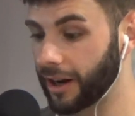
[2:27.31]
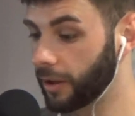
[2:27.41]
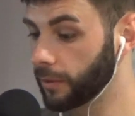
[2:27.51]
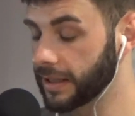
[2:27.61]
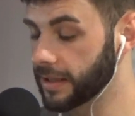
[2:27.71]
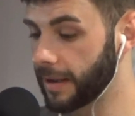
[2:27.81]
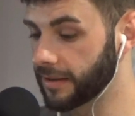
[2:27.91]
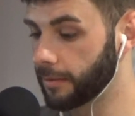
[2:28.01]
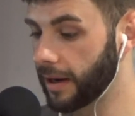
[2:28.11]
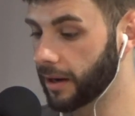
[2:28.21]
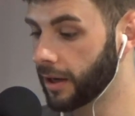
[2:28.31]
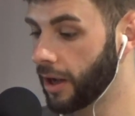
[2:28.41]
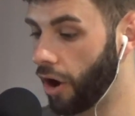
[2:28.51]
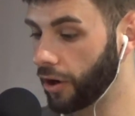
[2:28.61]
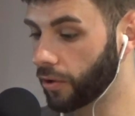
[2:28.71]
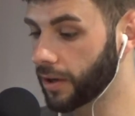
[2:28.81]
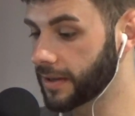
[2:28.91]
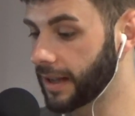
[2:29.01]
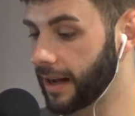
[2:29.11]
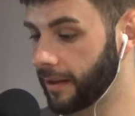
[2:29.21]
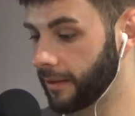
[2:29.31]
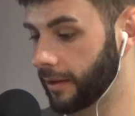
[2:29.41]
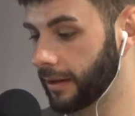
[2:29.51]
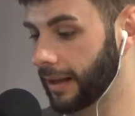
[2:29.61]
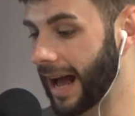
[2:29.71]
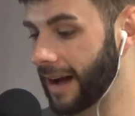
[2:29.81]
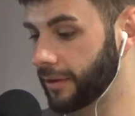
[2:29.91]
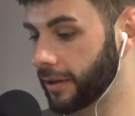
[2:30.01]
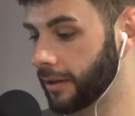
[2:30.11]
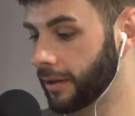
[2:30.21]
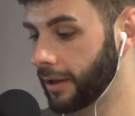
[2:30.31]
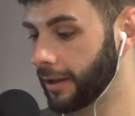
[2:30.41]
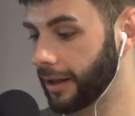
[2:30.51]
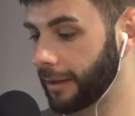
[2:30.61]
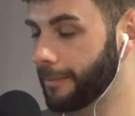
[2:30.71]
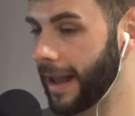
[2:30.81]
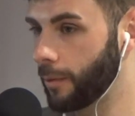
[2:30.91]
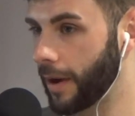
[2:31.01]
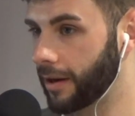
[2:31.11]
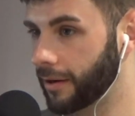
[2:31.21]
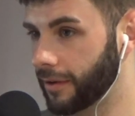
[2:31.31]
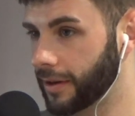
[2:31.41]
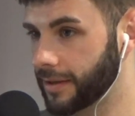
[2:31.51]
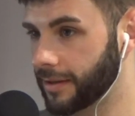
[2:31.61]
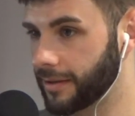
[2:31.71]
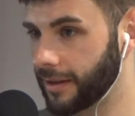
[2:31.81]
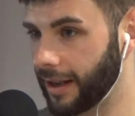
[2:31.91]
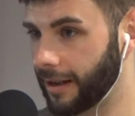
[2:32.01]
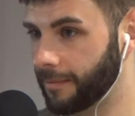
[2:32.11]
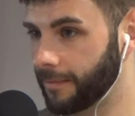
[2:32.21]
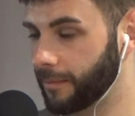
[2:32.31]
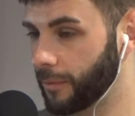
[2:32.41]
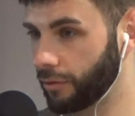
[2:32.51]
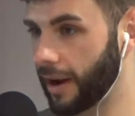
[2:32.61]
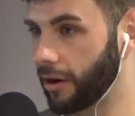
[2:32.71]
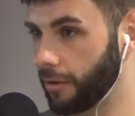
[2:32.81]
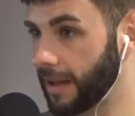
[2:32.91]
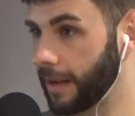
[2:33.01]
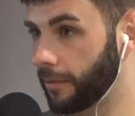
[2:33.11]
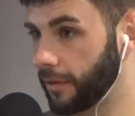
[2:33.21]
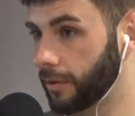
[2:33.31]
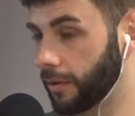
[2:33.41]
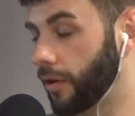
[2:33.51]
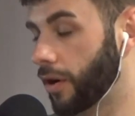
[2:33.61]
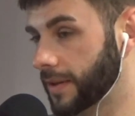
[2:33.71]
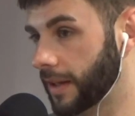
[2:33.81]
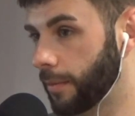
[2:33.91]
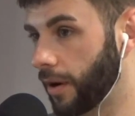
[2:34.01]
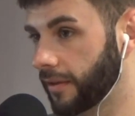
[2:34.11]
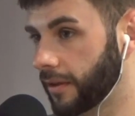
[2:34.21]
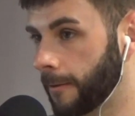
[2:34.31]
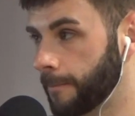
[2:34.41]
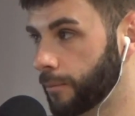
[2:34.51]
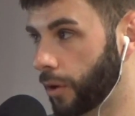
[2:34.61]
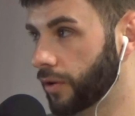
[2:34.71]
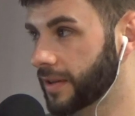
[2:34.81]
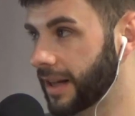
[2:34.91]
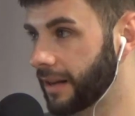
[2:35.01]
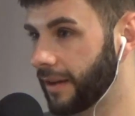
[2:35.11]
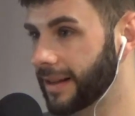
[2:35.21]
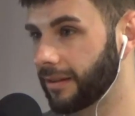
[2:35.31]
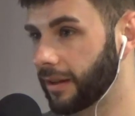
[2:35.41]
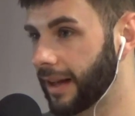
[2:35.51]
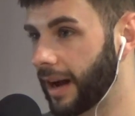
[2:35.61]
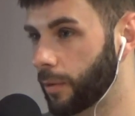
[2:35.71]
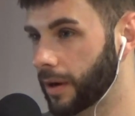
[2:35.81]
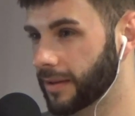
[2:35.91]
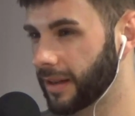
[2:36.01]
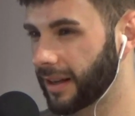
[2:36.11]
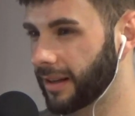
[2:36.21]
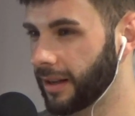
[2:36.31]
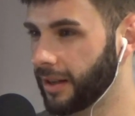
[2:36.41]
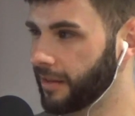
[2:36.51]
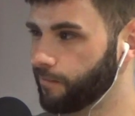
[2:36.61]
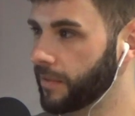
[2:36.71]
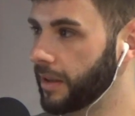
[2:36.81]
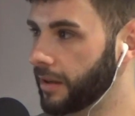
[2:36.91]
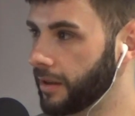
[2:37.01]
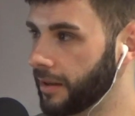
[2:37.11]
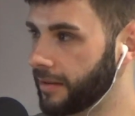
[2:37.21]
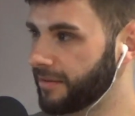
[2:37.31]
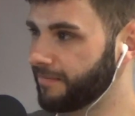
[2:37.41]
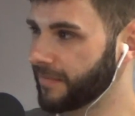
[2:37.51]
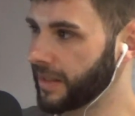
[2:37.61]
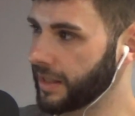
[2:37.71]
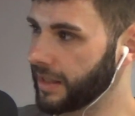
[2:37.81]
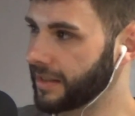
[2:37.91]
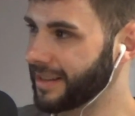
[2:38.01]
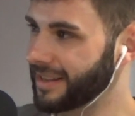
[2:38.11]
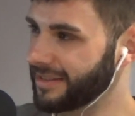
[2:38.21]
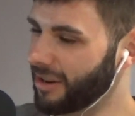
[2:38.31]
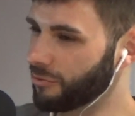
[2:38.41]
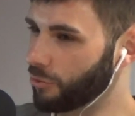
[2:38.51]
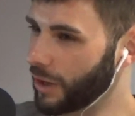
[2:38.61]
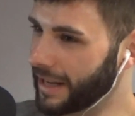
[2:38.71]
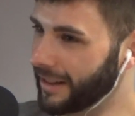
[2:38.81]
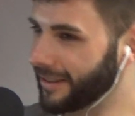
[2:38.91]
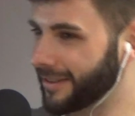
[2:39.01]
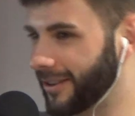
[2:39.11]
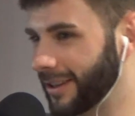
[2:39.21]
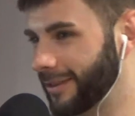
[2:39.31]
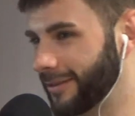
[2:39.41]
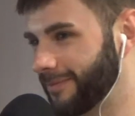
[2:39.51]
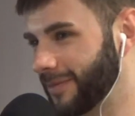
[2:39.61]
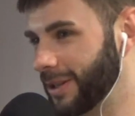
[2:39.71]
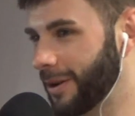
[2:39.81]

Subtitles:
And I don't think this makes it better. I understand having like Mayweather versus McGregor on pay-per-view. Of course, that's boxing. But I understand events like that where it's like it's not a real kind of it's